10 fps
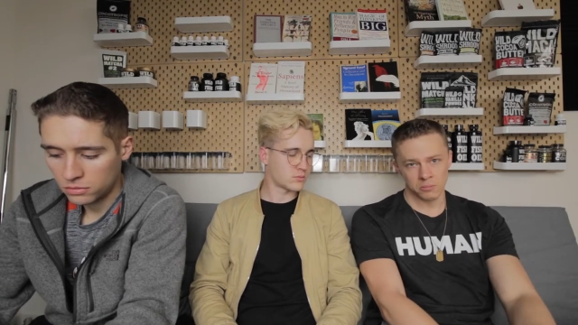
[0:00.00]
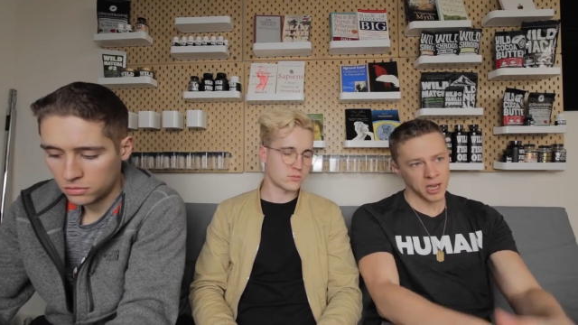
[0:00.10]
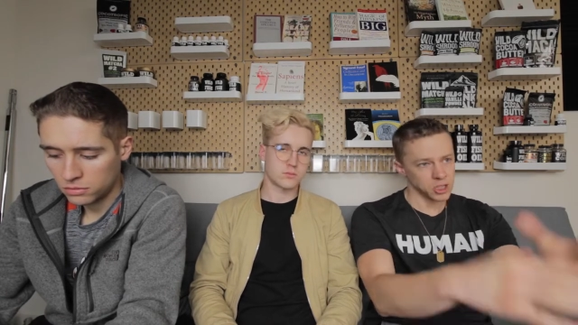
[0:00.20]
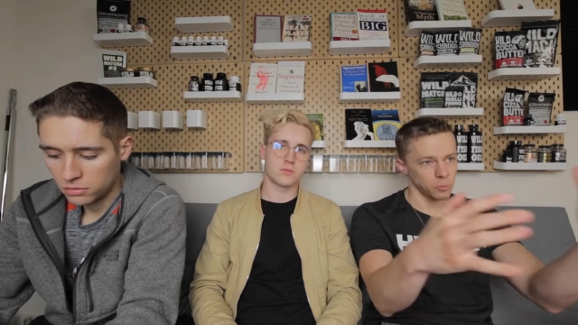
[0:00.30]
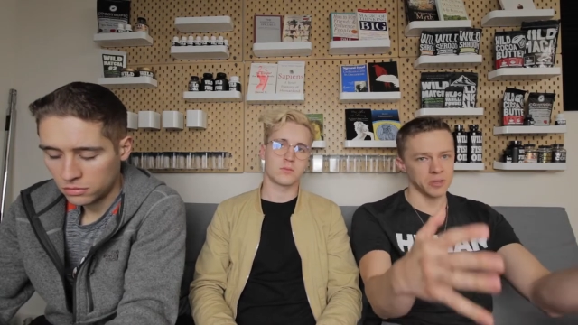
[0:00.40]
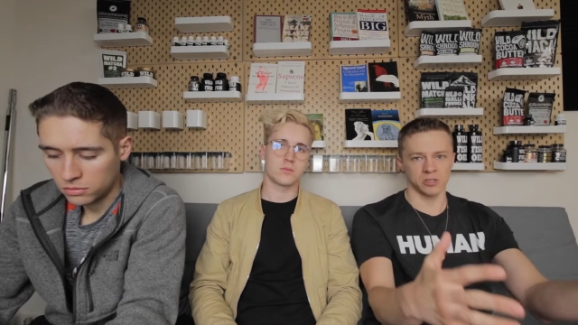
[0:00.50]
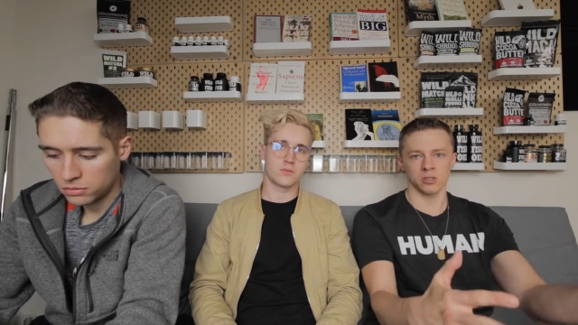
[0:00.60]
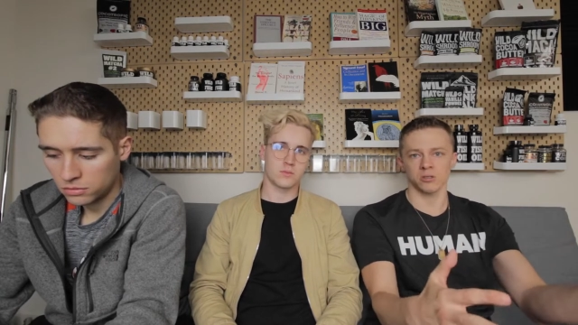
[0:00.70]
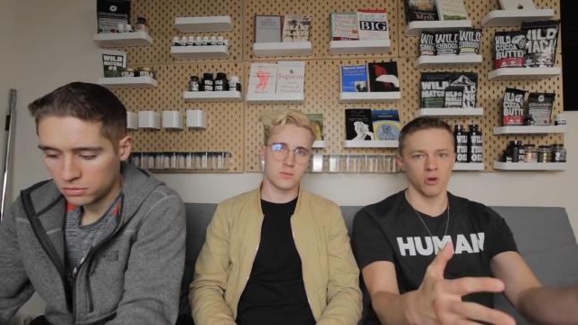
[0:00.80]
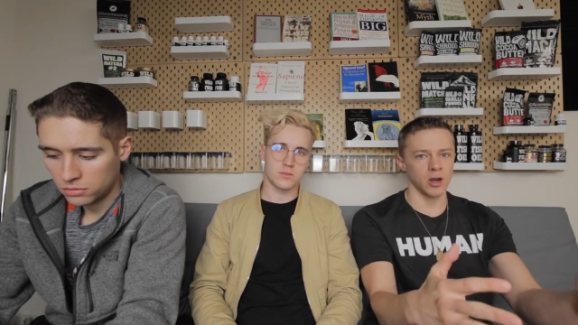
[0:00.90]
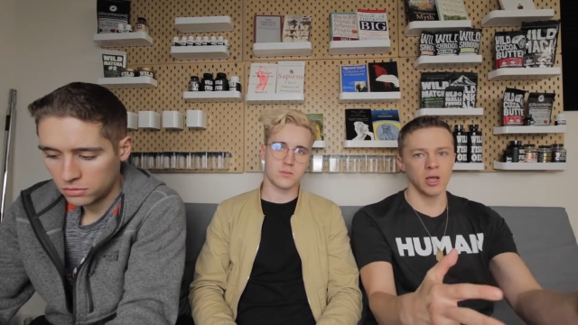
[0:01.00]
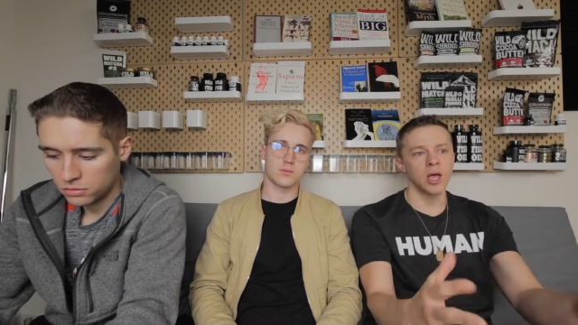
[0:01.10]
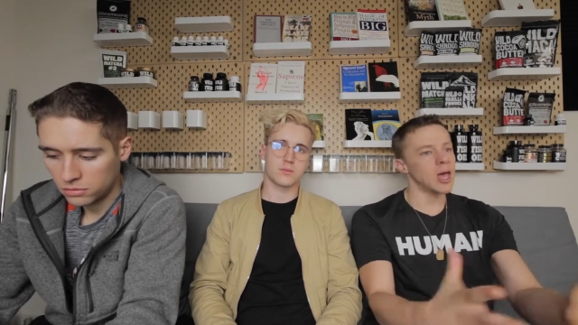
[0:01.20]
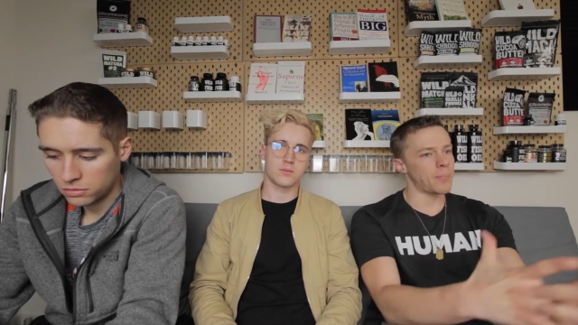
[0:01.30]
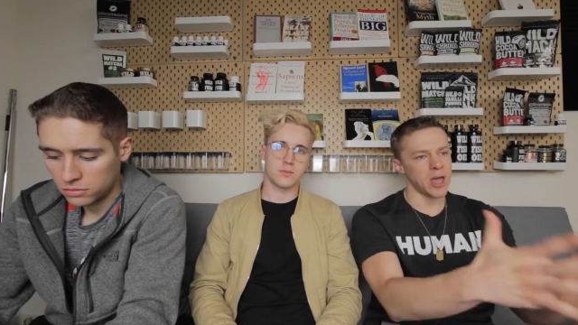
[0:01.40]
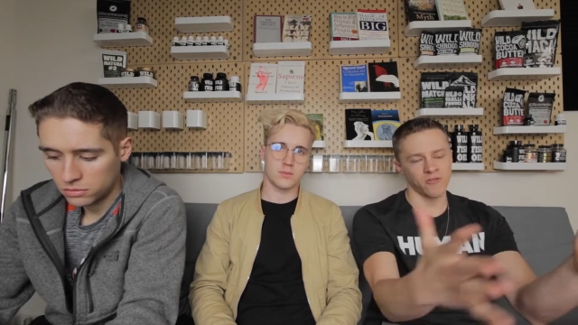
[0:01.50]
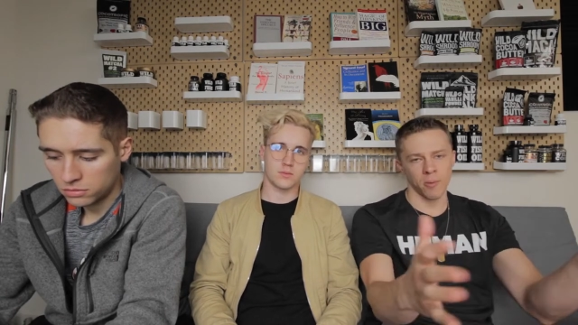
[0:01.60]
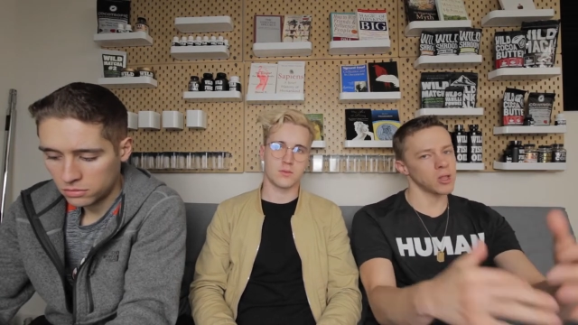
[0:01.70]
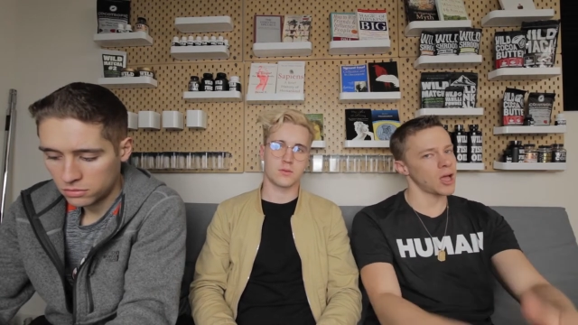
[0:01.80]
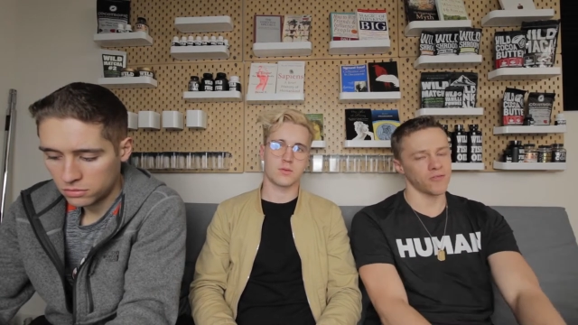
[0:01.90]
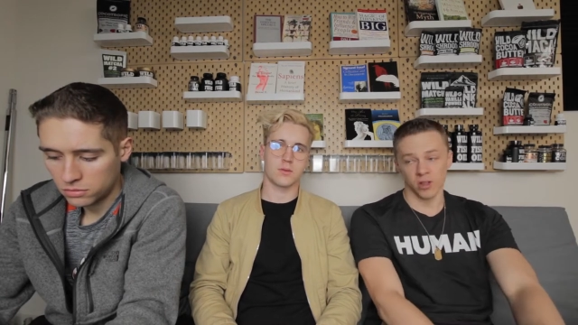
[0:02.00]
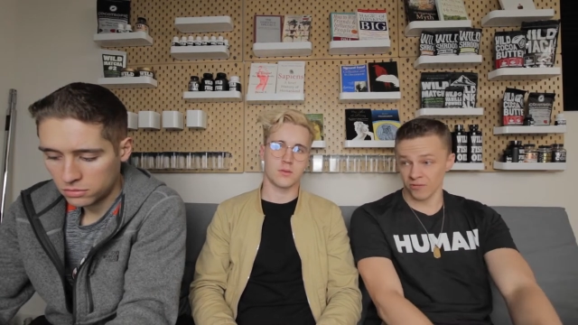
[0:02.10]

Speaker 1: nice little business, right? It paid for my life for